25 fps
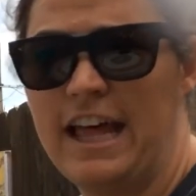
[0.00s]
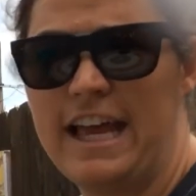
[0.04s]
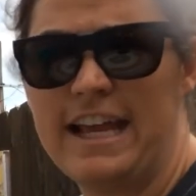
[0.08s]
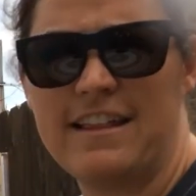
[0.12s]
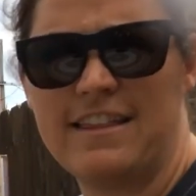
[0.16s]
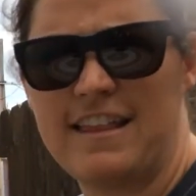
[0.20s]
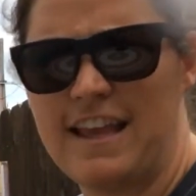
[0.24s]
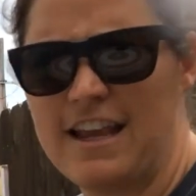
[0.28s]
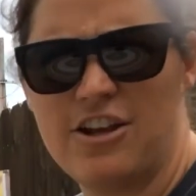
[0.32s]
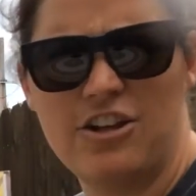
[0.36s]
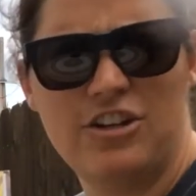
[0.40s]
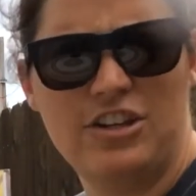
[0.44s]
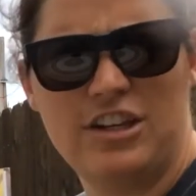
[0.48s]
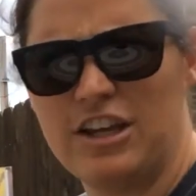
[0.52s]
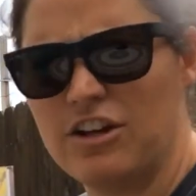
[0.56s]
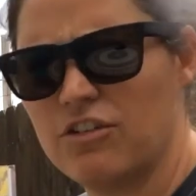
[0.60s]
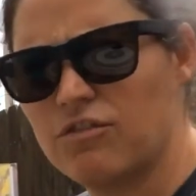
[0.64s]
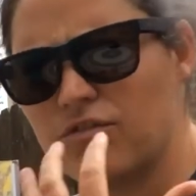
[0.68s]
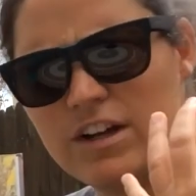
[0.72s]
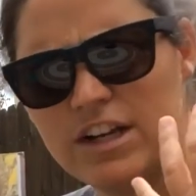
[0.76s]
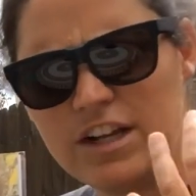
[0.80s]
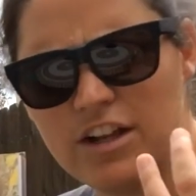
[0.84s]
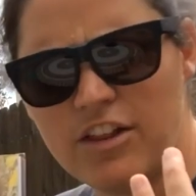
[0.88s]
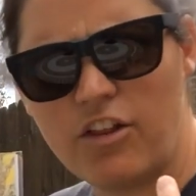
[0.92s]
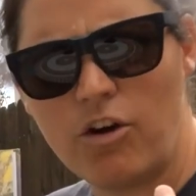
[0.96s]
they couldn't get
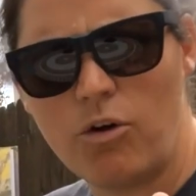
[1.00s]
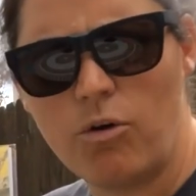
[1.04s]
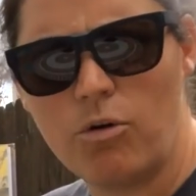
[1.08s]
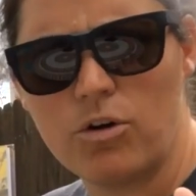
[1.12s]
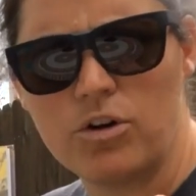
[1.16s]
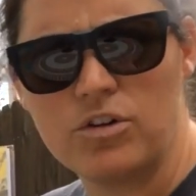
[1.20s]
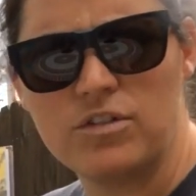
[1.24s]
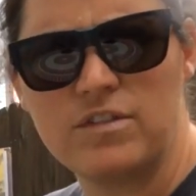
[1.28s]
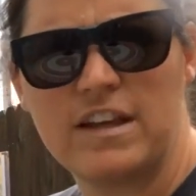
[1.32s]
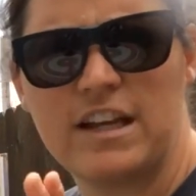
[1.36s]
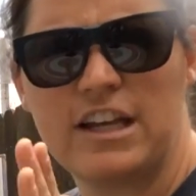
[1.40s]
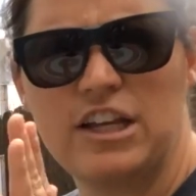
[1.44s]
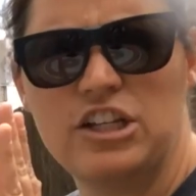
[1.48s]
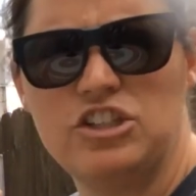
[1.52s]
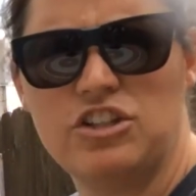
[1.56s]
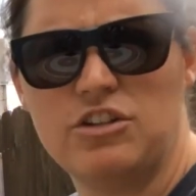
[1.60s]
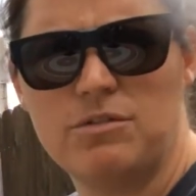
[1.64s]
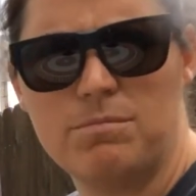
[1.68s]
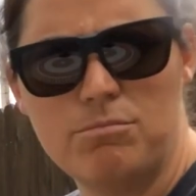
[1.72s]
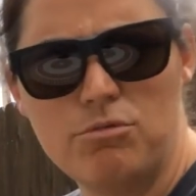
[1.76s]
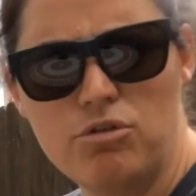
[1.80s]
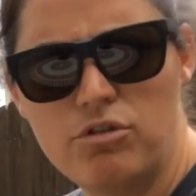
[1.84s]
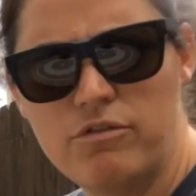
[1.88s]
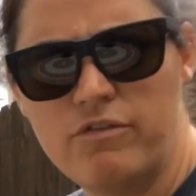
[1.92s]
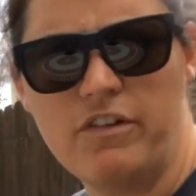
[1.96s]
rid of the horns, they could just
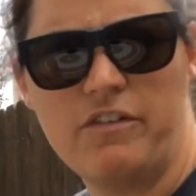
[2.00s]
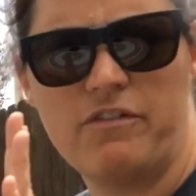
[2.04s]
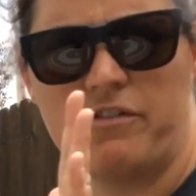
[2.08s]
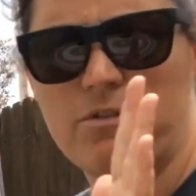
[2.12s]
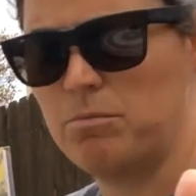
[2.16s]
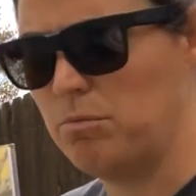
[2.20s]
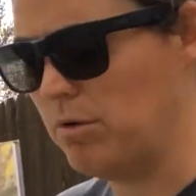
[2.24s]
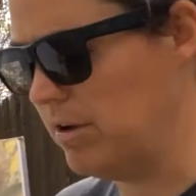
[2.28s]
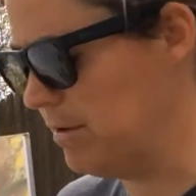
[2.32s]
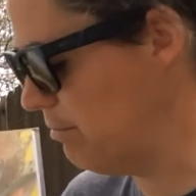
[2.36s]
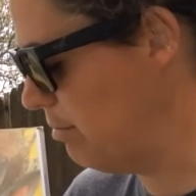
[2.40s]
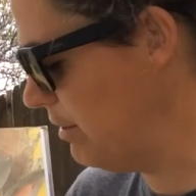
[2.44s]
move it from one